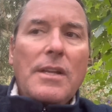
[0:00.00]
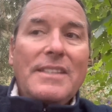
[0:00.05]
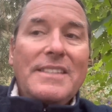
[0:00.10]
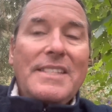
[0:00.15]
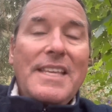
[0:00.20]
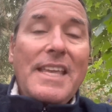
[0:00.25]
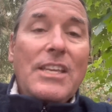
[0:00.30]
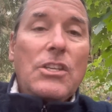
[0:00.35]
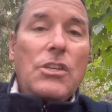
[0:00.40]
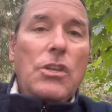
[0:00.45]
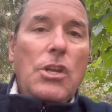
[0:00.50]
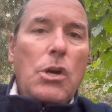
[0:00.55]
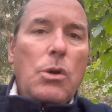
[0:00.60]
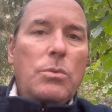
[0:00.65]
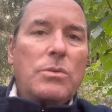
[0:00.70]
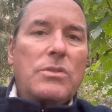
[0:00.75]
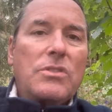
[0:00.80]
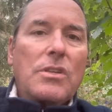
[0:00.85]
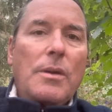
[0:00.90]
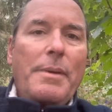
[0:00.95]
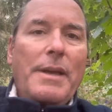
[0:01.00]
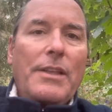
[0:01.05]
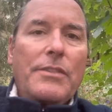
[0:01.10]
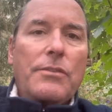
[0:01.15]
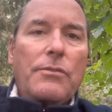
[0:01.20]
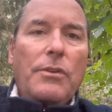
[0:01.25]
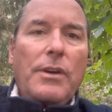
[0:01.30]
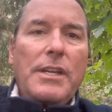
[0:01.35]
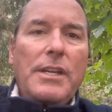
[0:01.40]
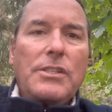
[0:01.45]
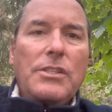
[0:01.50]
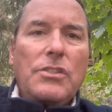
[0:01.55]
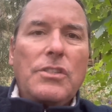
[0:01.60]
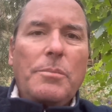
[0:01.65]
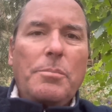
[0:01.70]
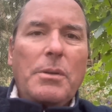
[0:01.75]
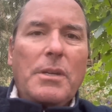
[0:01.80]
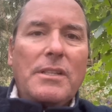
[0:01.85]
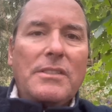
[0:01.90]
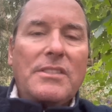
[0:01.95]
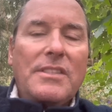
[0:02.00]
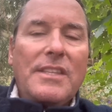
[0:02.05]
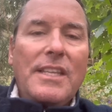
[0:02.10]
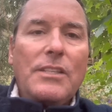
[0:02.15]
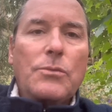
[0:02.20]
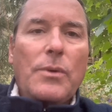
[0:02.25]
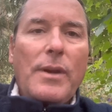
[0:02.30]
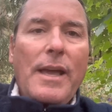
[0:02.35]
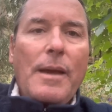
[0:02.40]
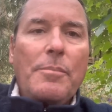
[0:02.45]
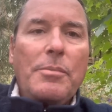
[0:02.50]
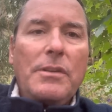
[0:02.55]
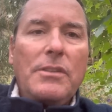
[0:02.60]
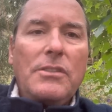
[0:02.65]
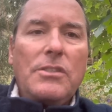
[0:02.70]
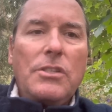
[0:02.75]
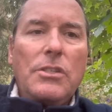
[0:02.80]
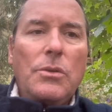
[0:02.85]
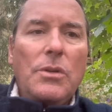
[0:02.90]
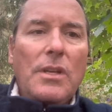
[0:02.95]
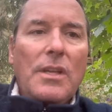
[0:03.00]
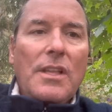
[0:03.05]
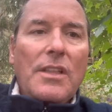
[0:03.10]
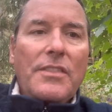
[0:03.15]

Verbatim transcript: take notes about the relationship because things were happening to you